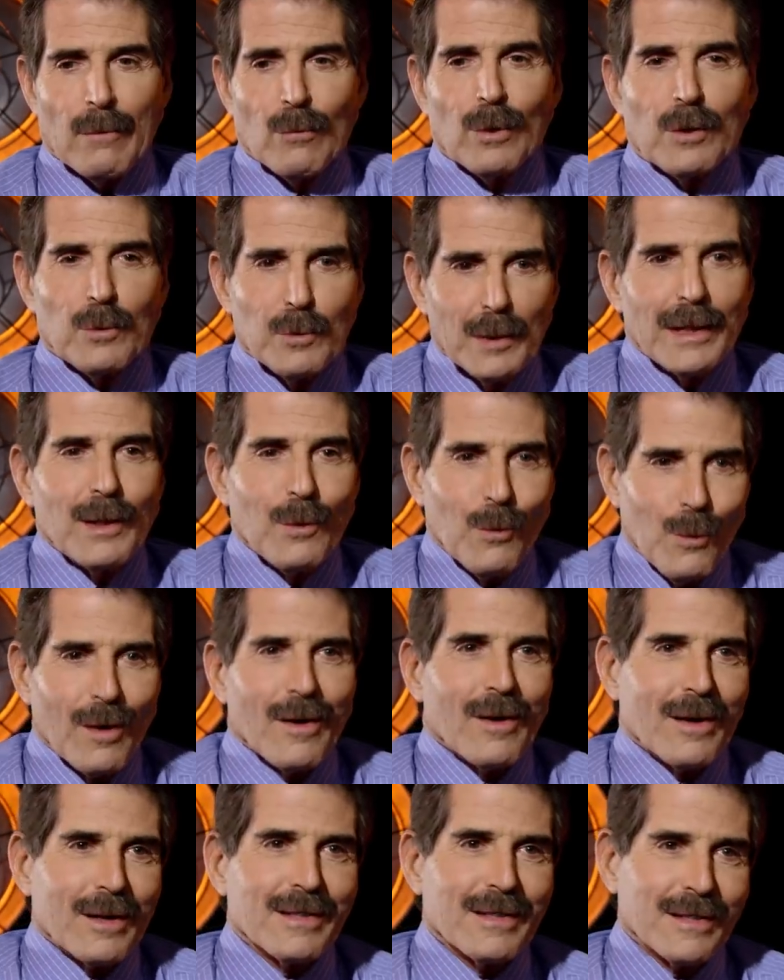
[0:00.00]
what really
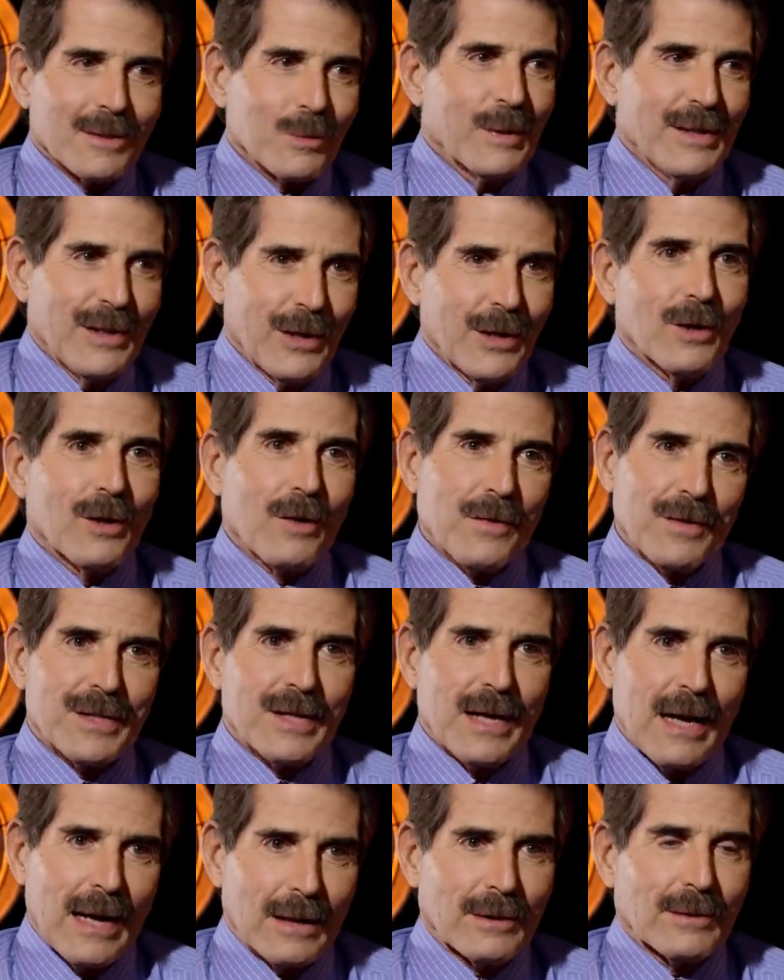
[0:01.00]
works is when you go to the
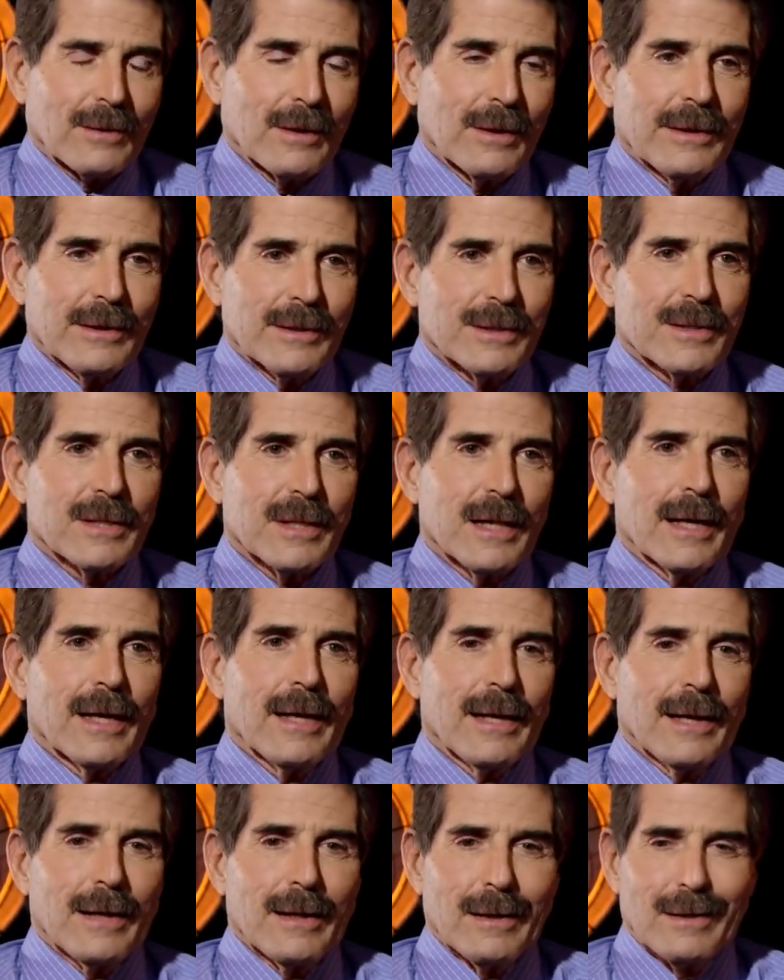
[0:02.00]
doctor and you
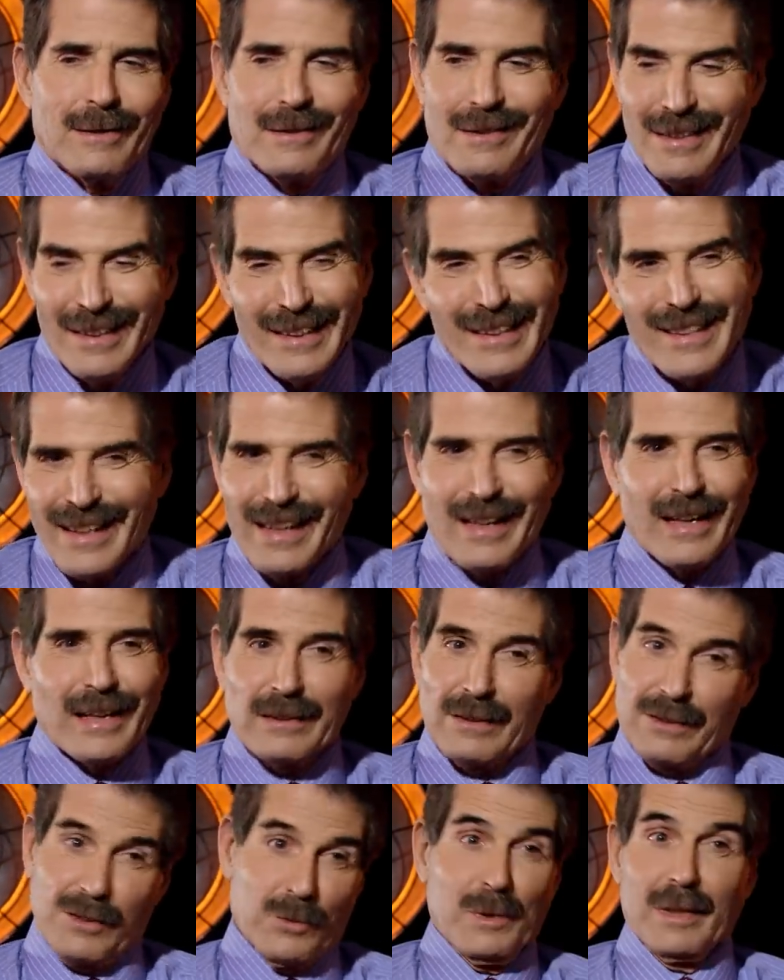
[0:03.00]
say, gee, doc,
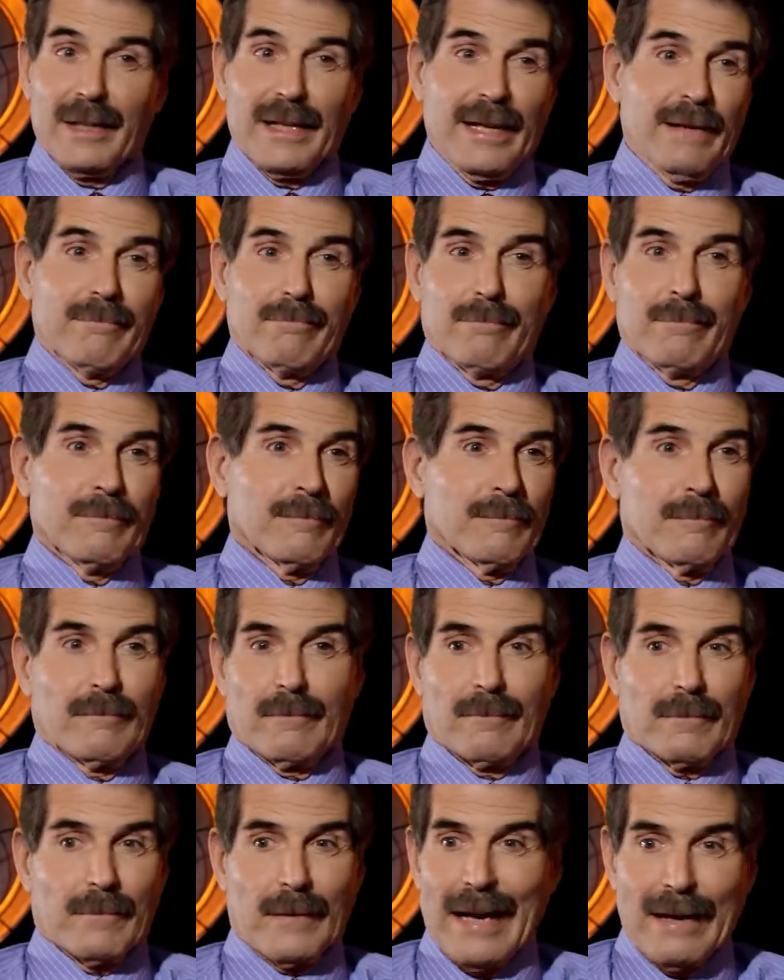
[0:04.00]
does it really
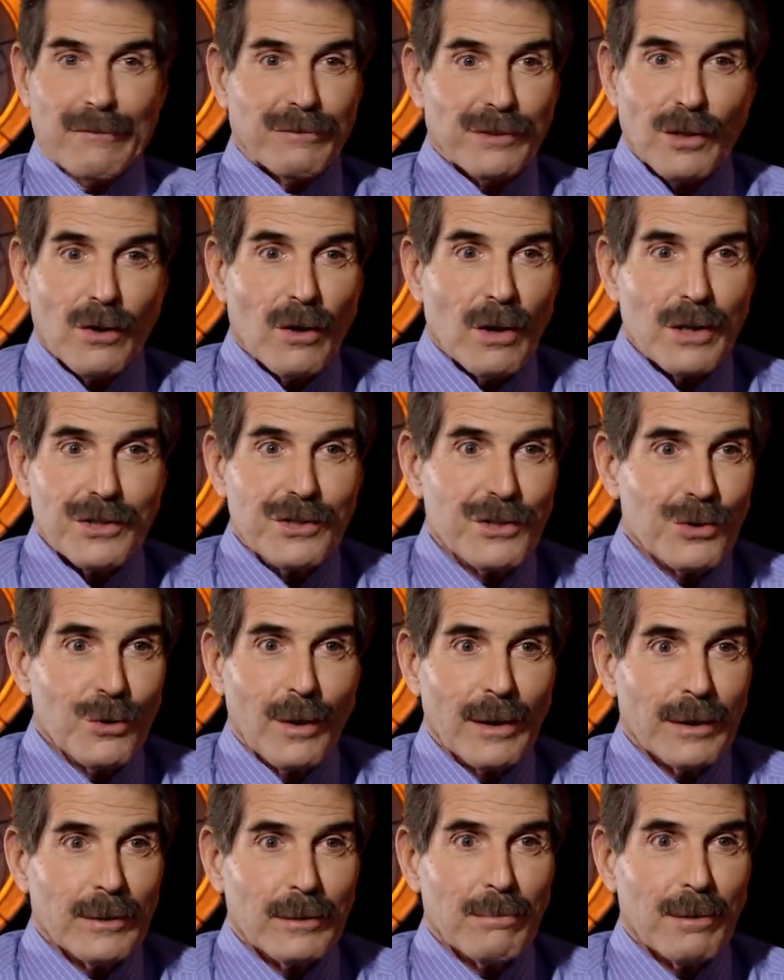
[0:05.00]
have to cost two
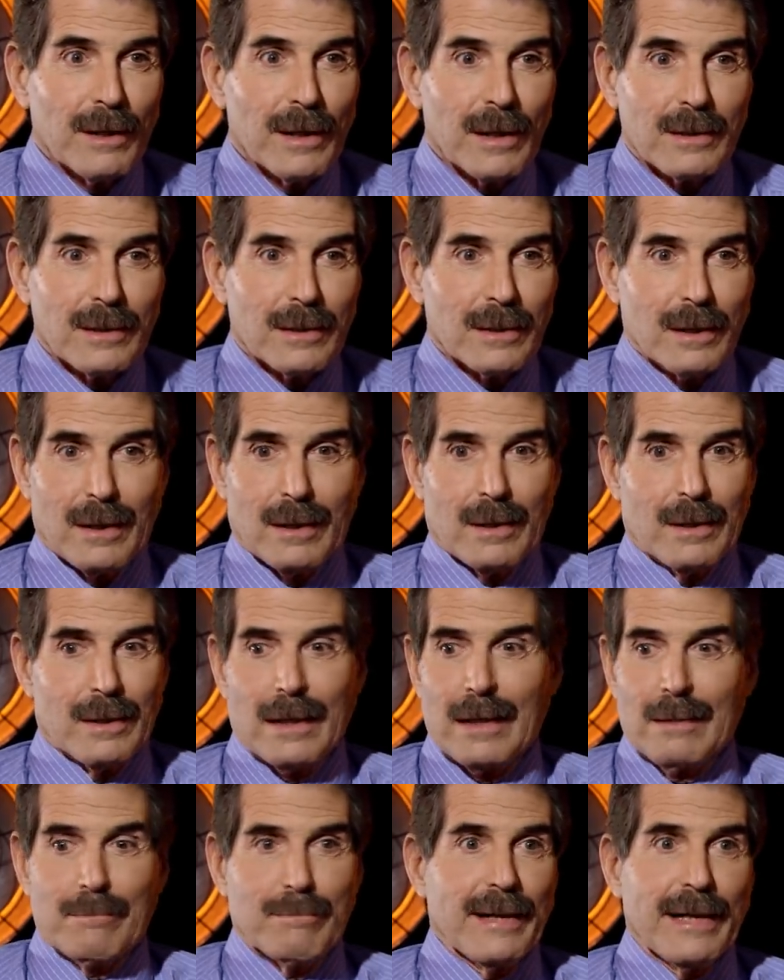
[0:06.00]
hundred bucks? Uh,
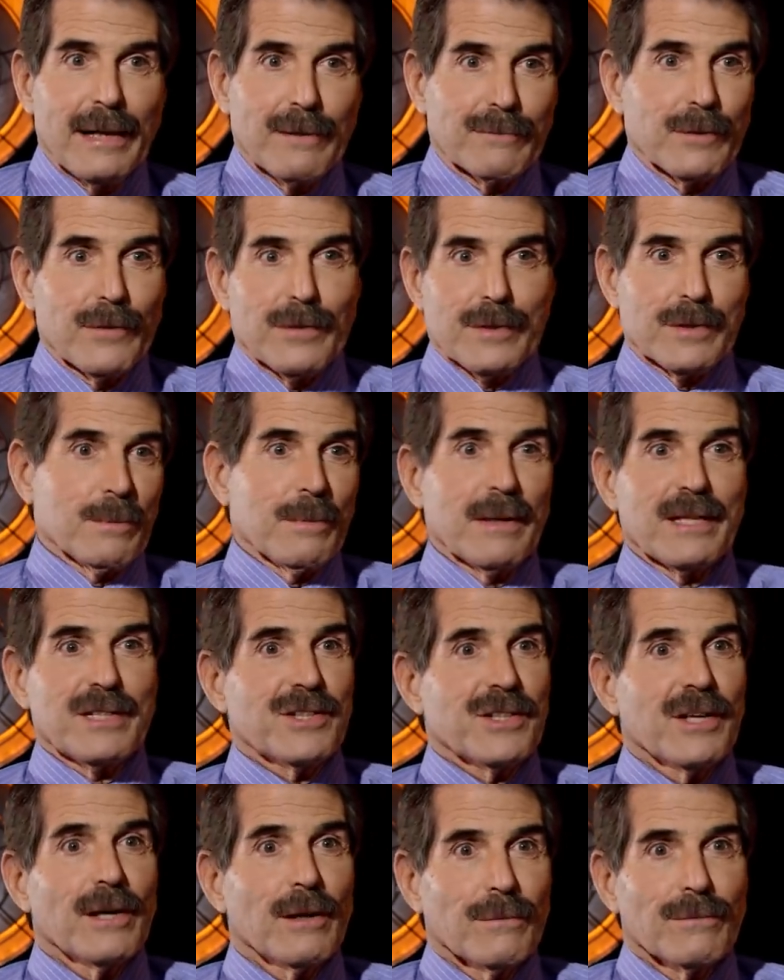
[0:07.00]
I'm paying for this
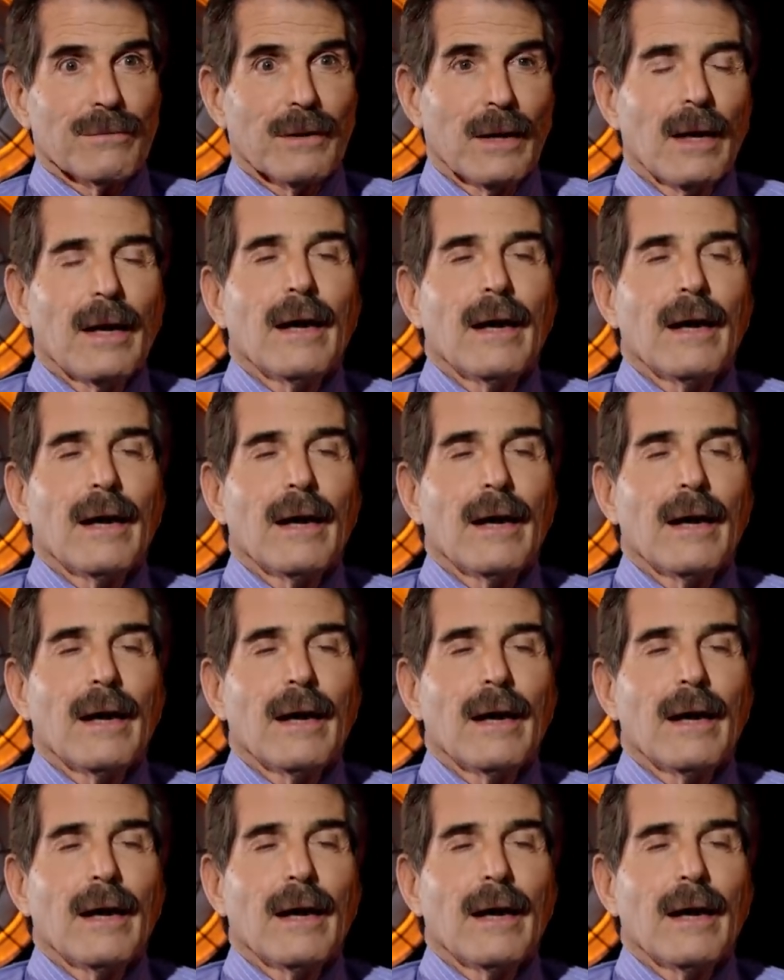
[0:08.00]
myself.